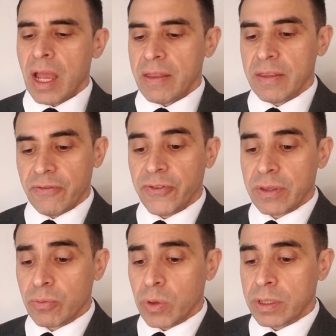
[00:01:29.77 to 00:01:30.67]
And then the
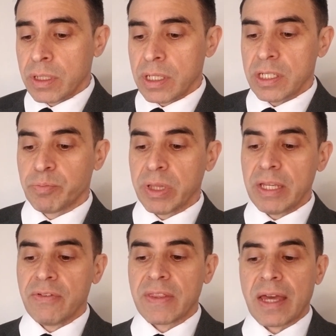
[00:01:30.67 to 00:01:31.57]
fifth one is
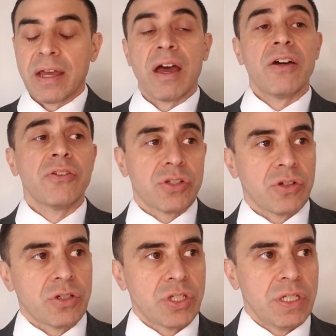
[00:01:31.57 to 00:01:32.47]
believing that others
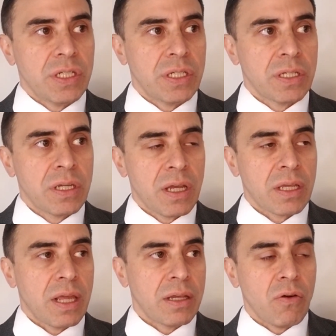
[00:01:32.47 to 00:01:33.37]
are cheating and
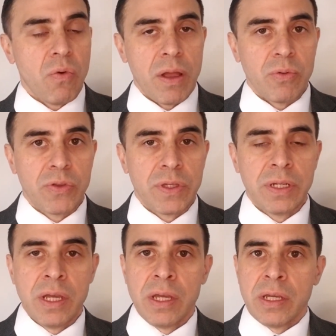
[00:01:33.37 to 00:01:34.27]
getting away with
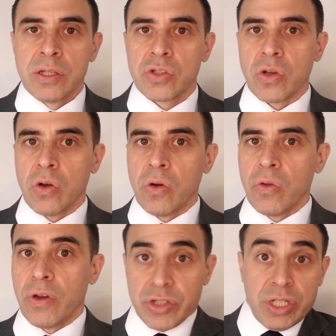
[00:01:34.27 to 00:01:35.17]
it. So
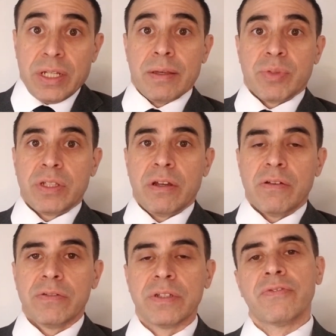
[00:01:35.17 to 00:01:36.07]
they're cheating
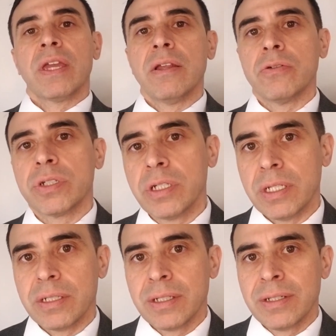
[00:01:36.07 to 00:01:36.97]
themselves if they don't
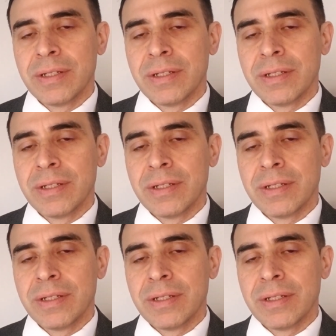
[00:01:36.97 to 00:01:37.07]
cheat.